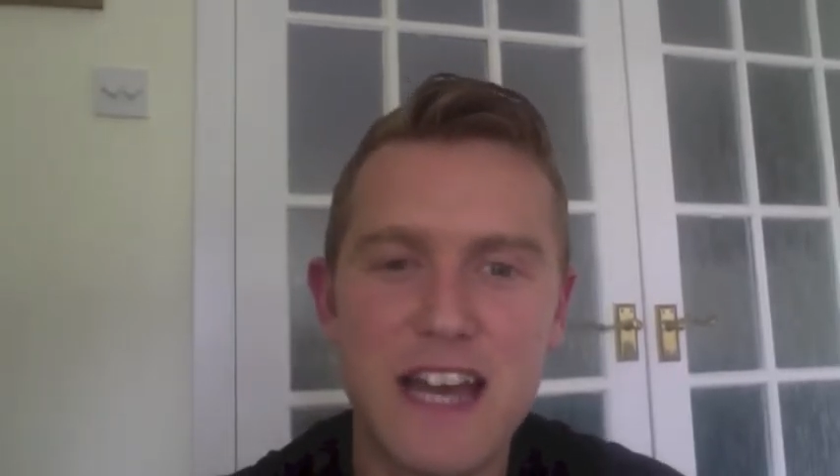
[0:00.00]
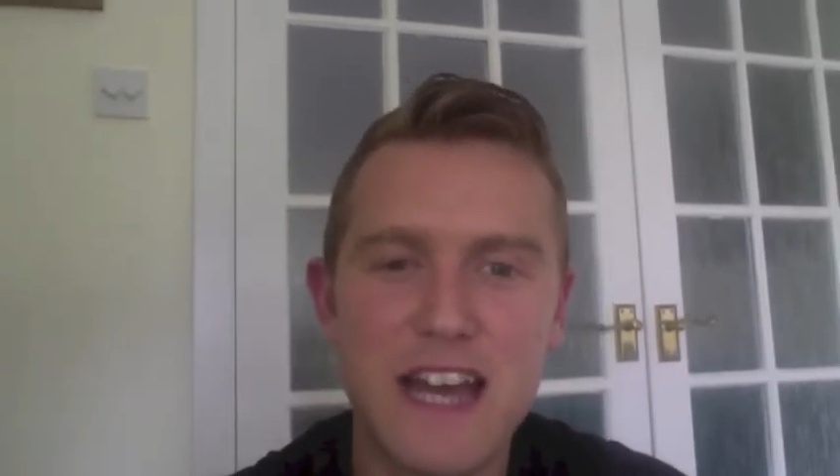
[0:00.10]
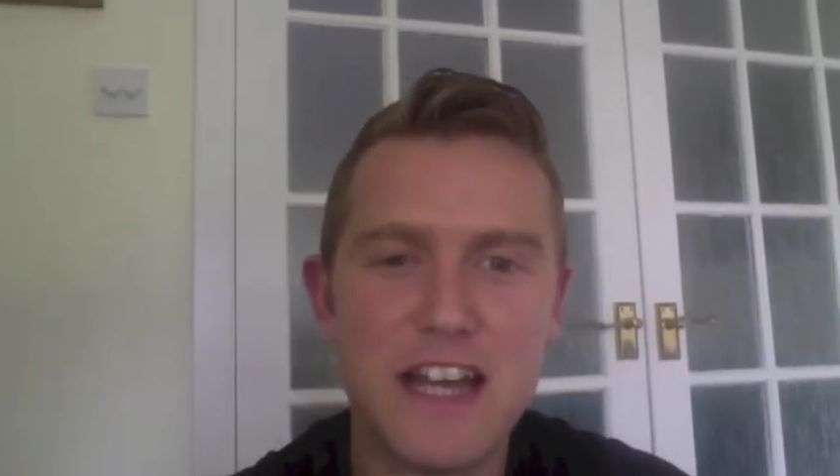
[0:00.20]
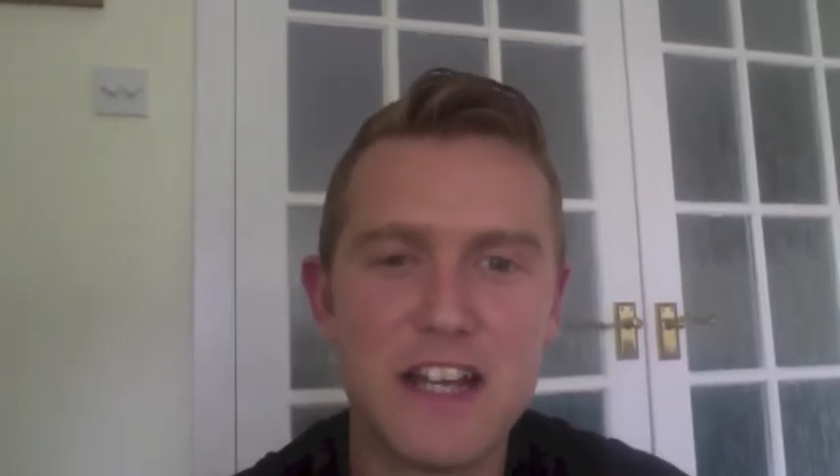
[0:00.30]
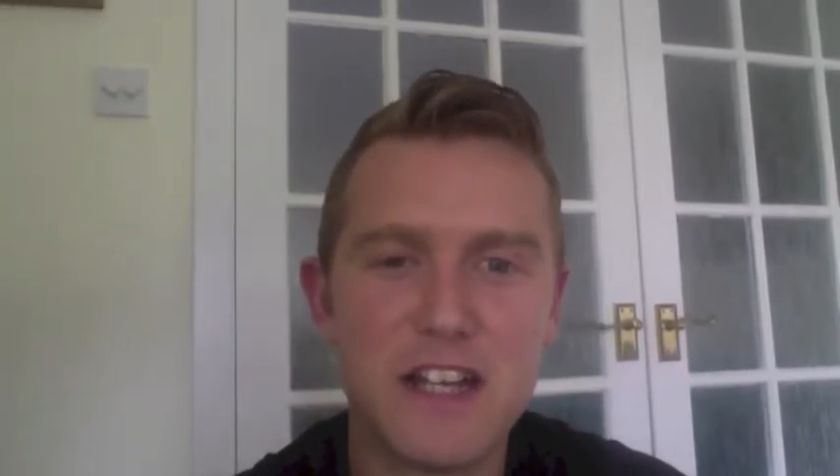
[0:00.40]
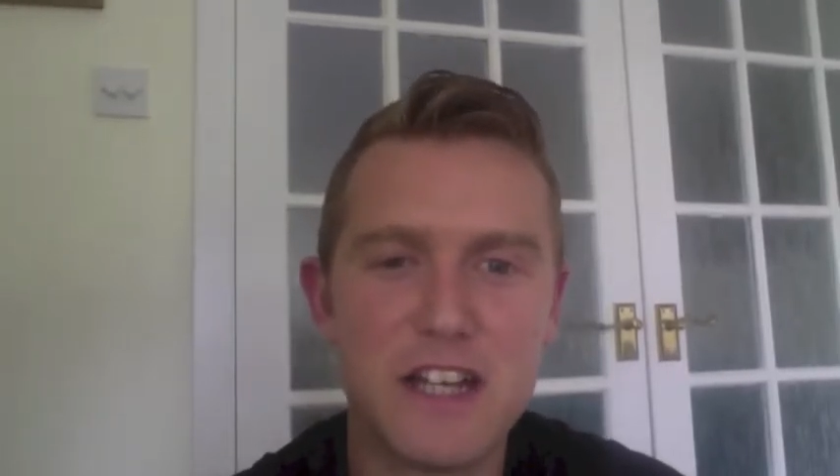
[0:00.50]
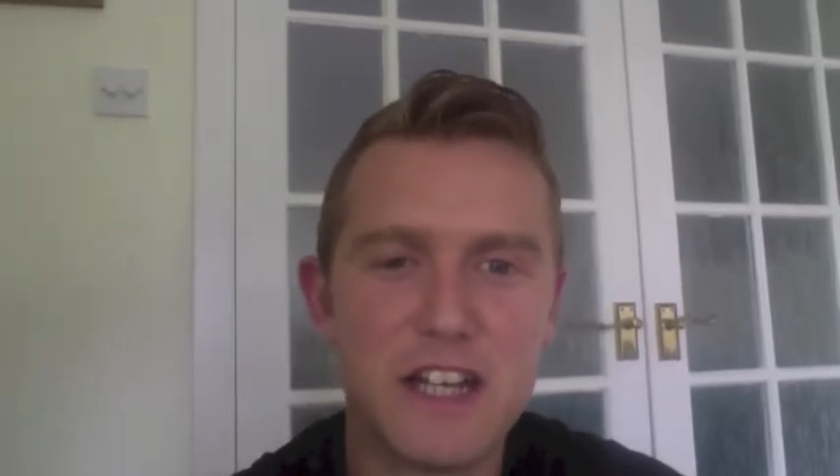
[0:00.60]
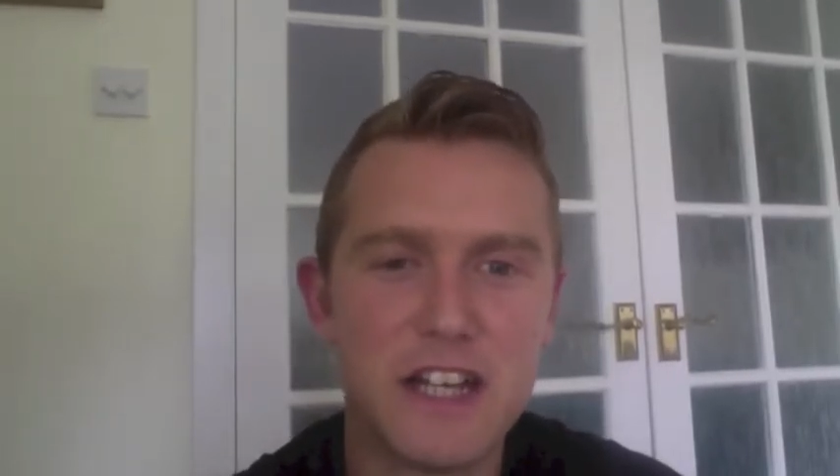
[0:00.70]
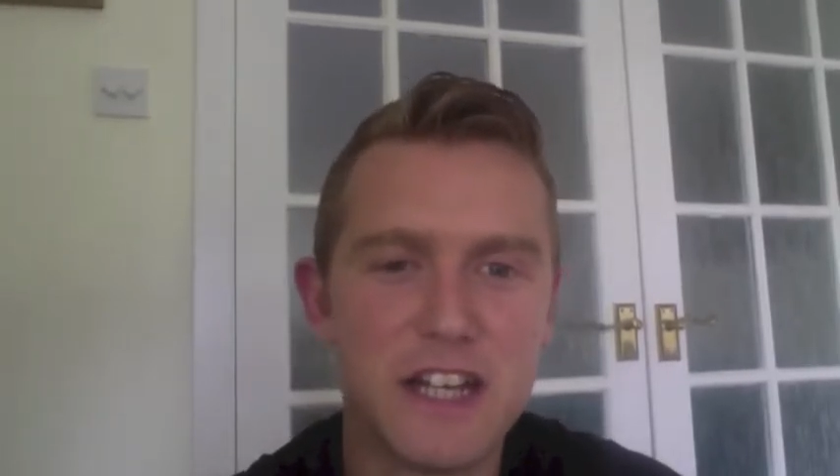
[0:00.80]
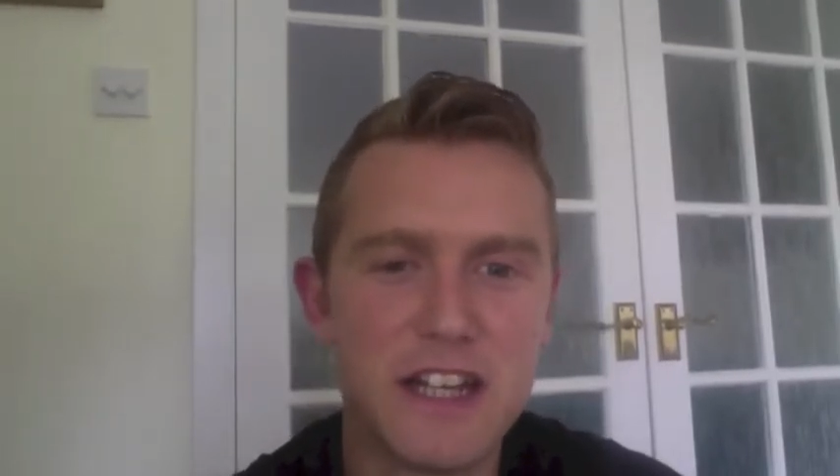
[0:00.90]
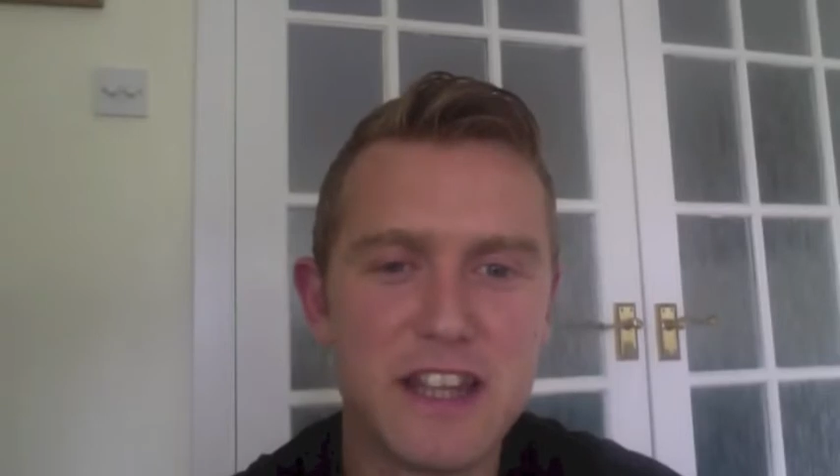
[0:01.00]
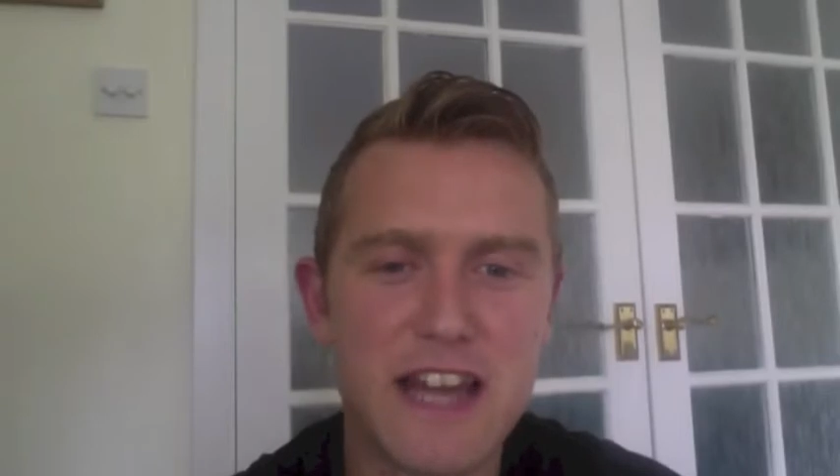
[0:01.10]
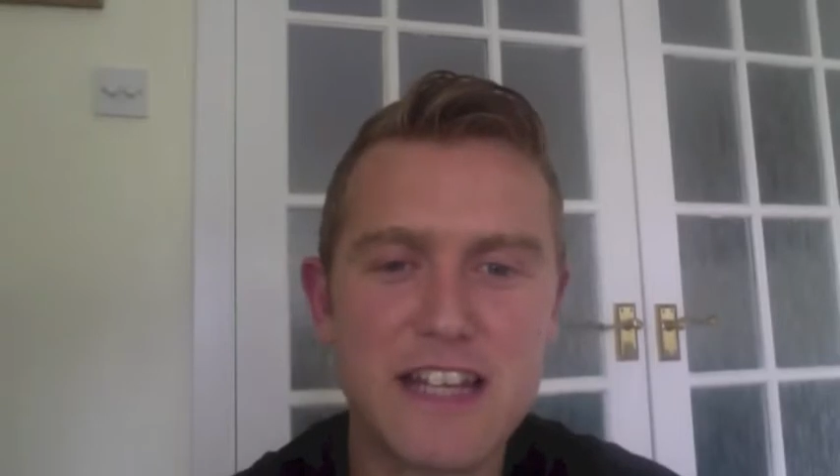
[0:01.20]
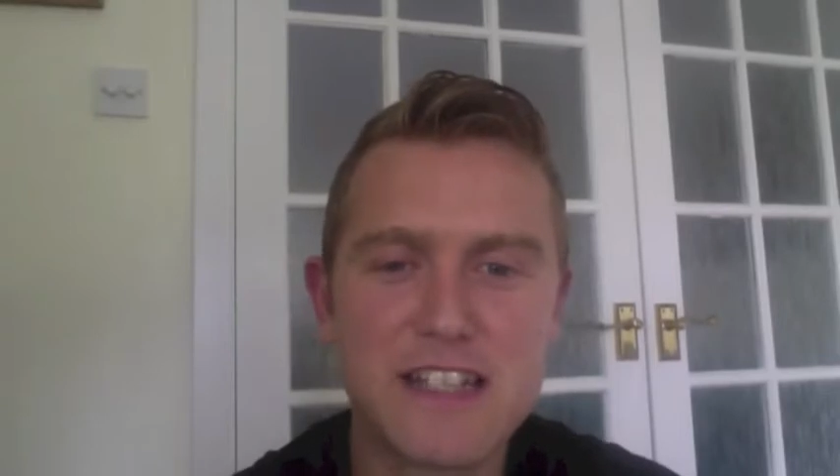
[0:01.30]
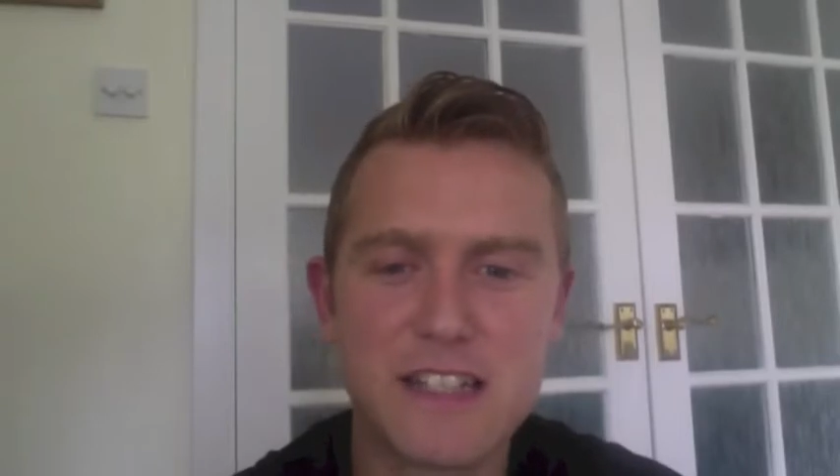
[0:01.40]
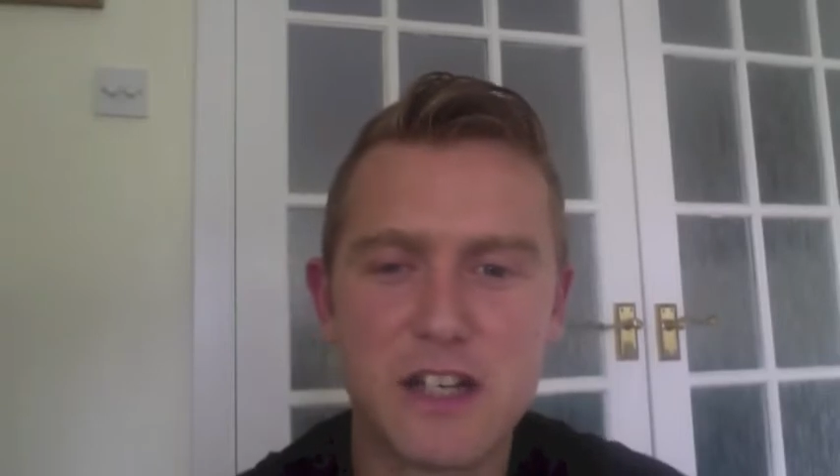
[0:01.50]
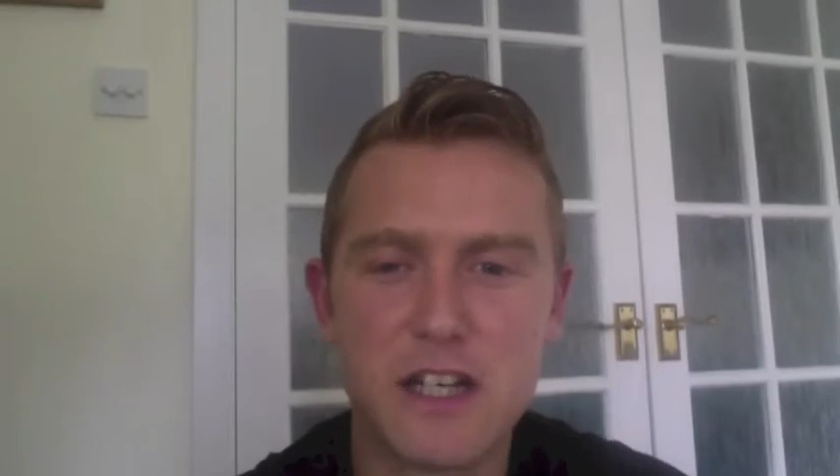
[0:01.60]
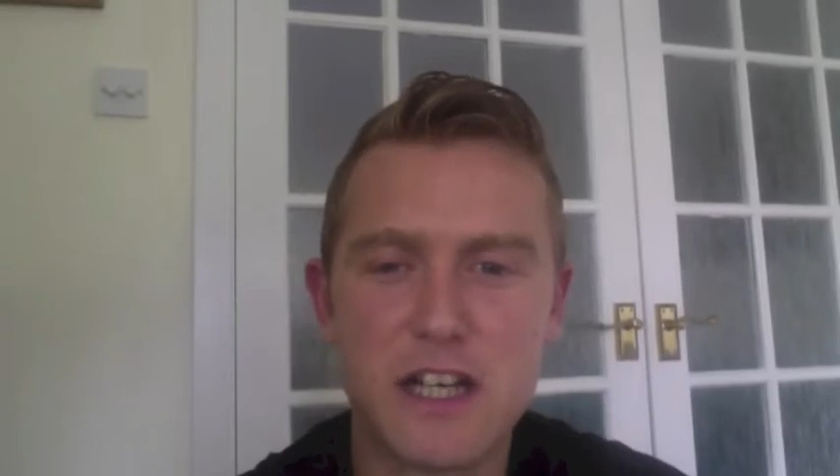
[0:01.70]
and that is